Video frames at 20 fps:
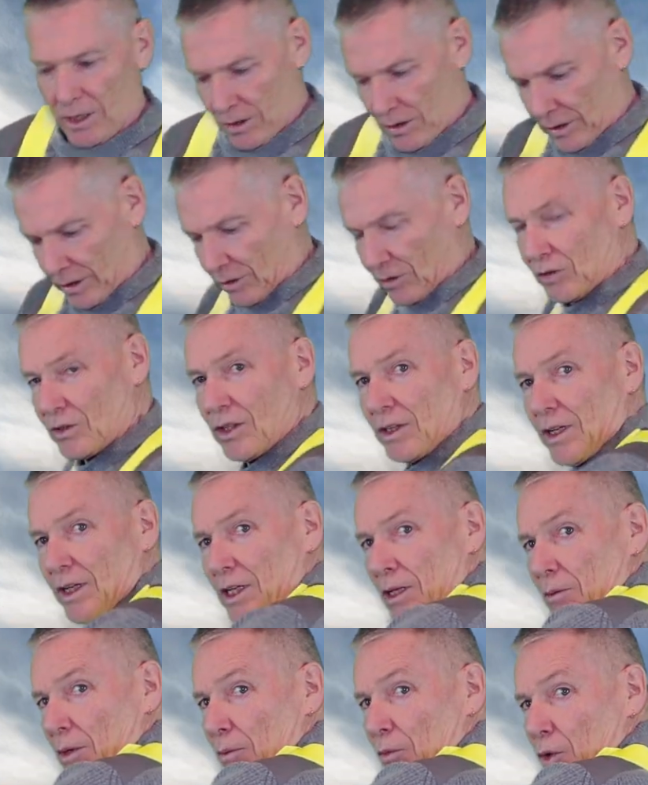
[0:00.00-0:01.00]
You can see they
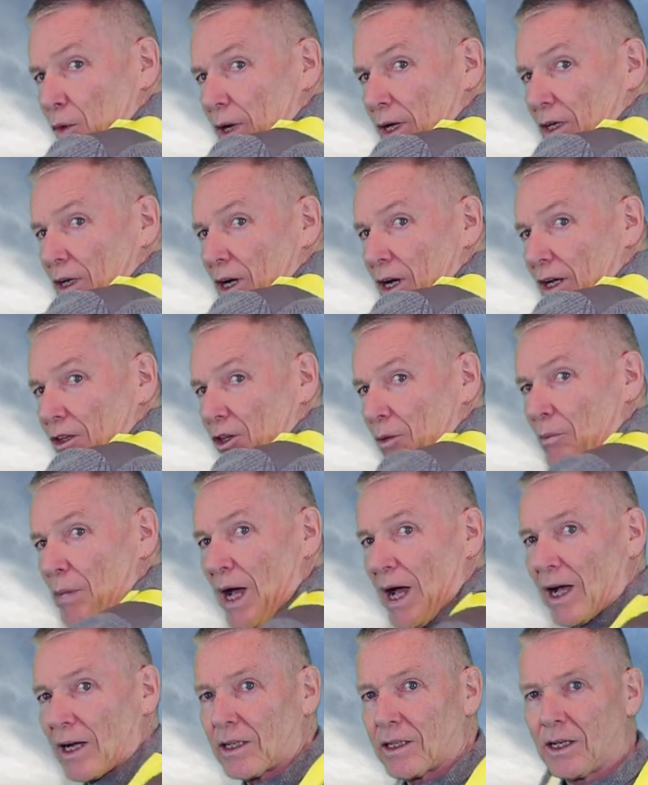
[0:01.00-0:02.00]
come up quite high at the
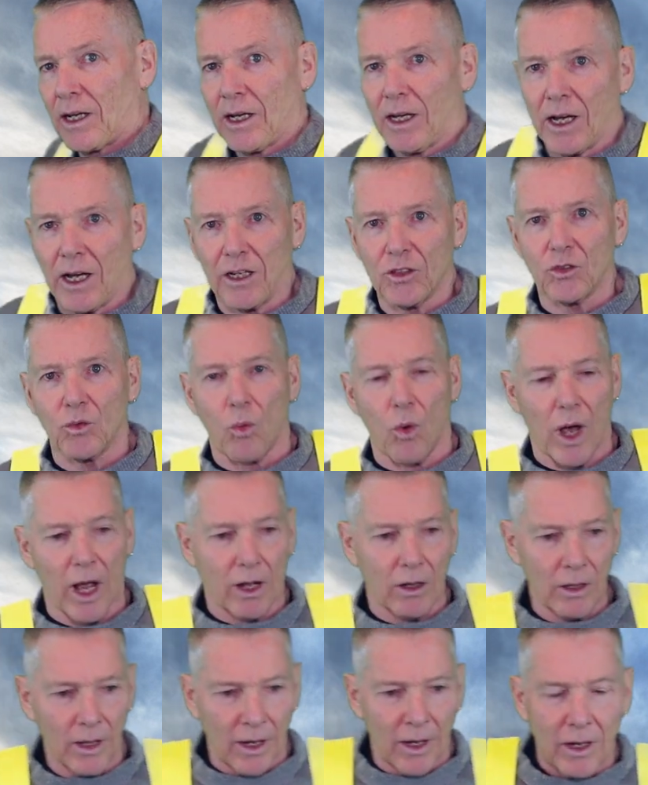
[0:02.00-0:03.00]
back as
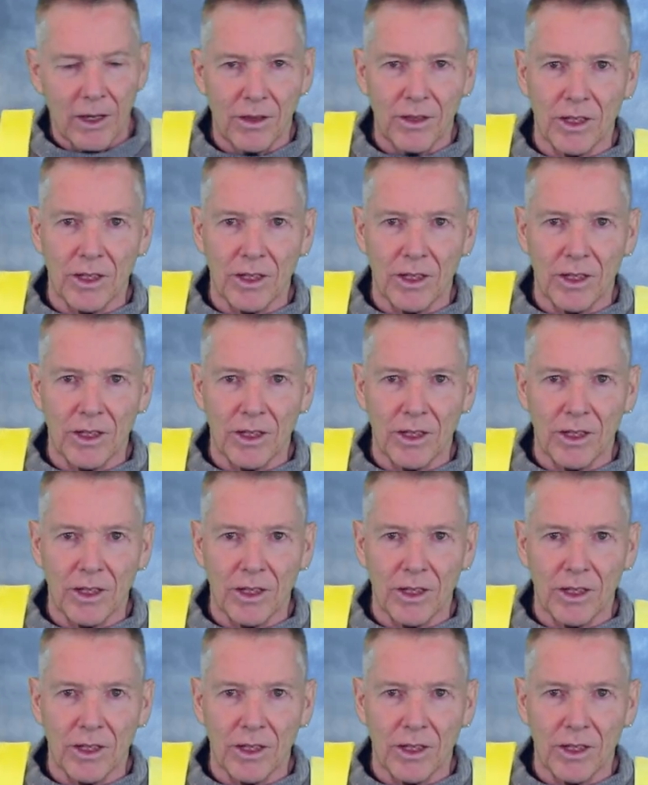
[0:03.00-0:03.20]
well.